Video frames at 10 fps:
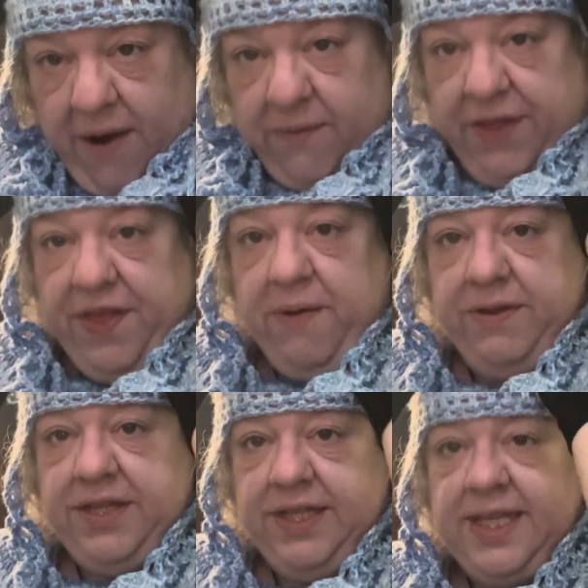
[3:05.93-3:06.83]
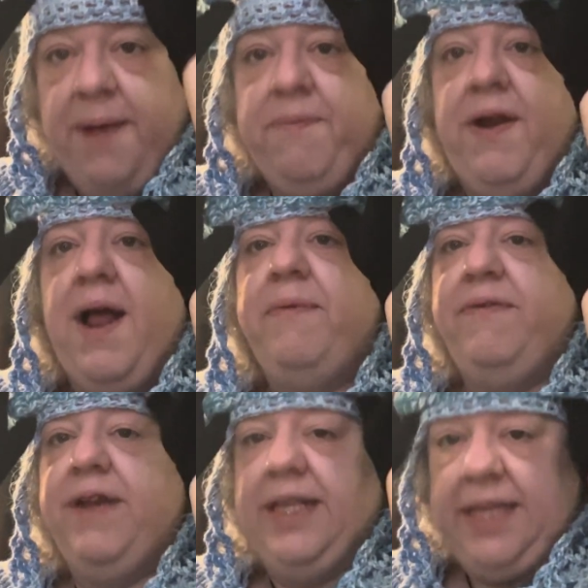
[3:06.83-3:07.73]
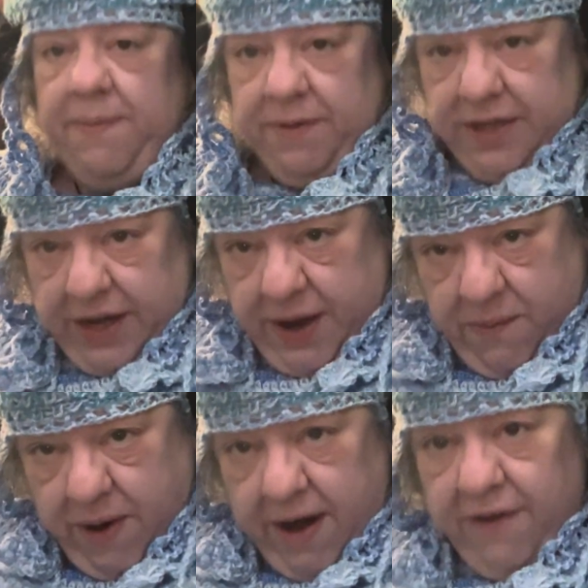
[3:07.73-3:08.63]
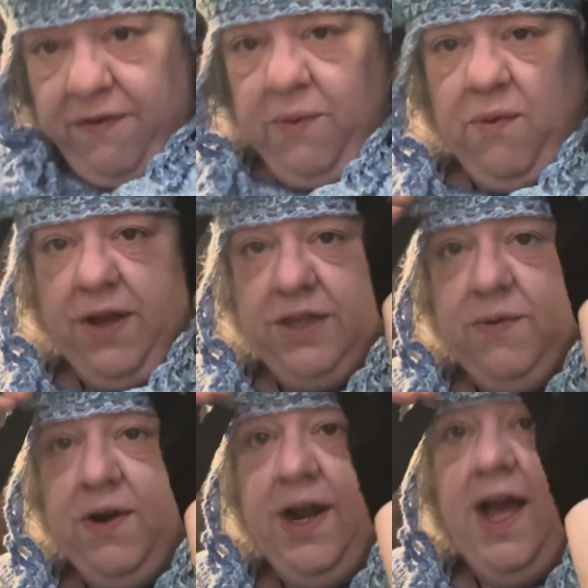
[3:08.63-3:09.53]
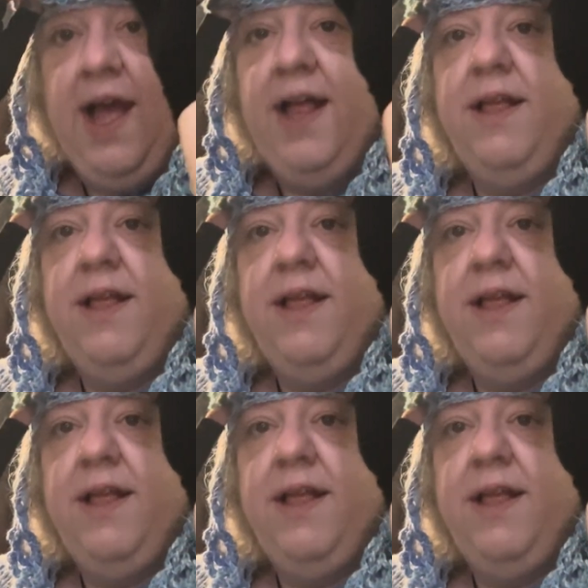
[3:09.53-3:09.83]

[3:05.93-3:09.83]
with it, which is separate. I'm leaving it separate so you can wear it if you want to or not.